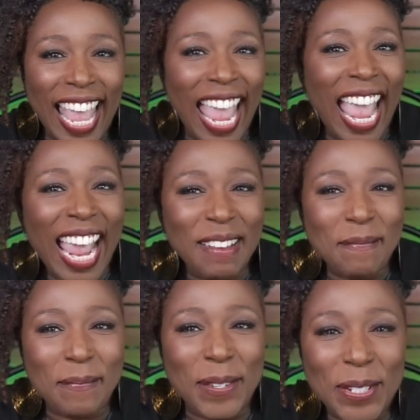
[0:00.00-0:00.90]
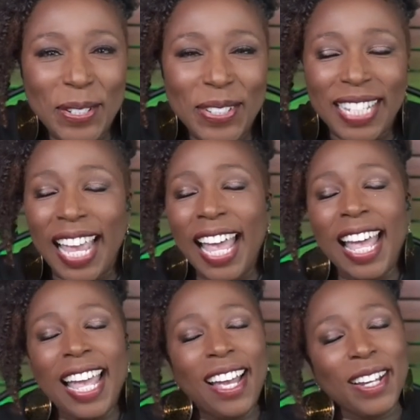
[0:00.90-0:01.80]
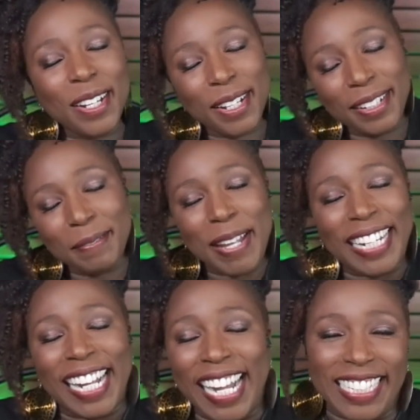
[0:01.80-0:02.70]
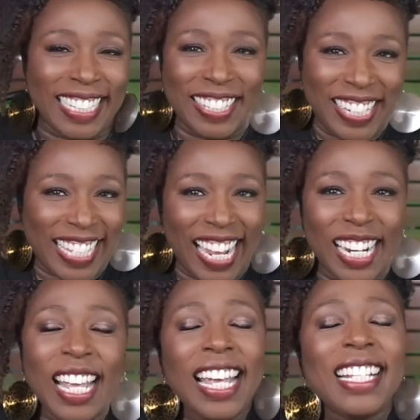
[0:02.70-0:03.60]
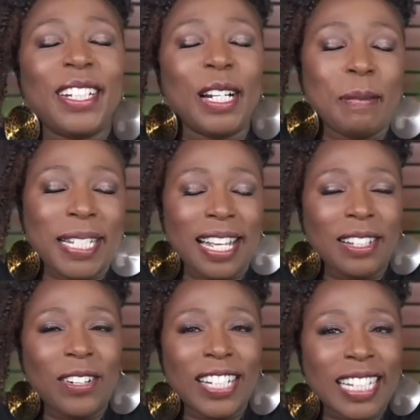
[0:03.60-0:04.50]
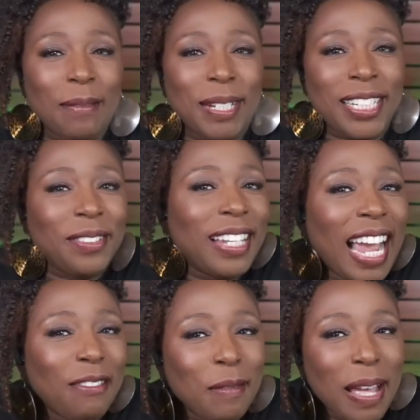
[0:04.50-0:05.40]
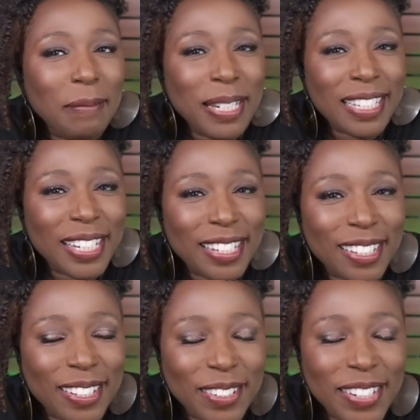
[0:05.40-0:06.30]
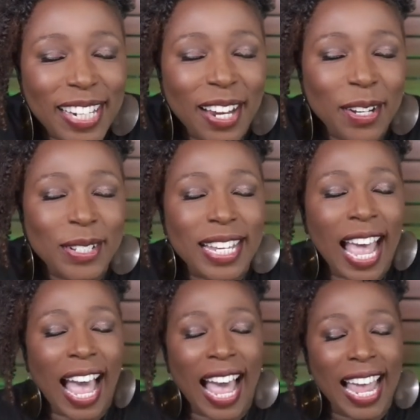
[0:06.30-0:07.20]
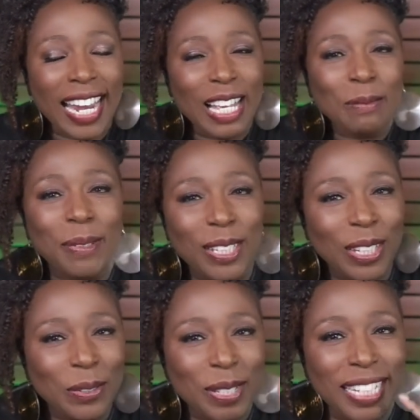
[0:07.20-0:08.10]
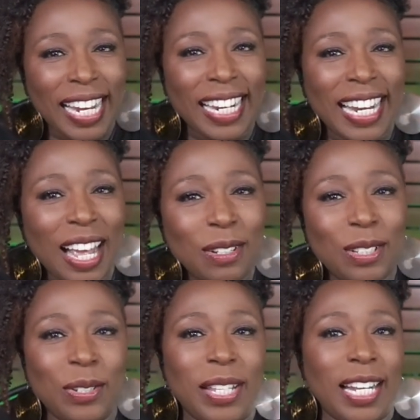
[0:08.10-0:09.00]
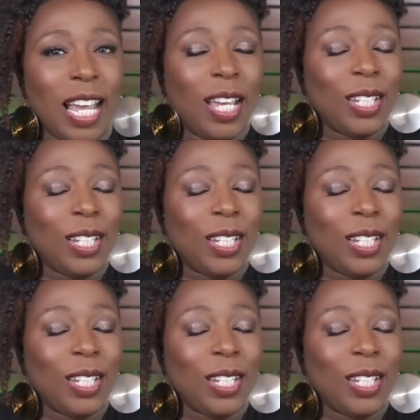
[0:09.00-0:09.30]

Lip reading: Hey, Booze. Oh my gosh, I'm so excited. It's your girl, Michelle Lawrence, coming to you live from LBC Studios. I help you stand out so that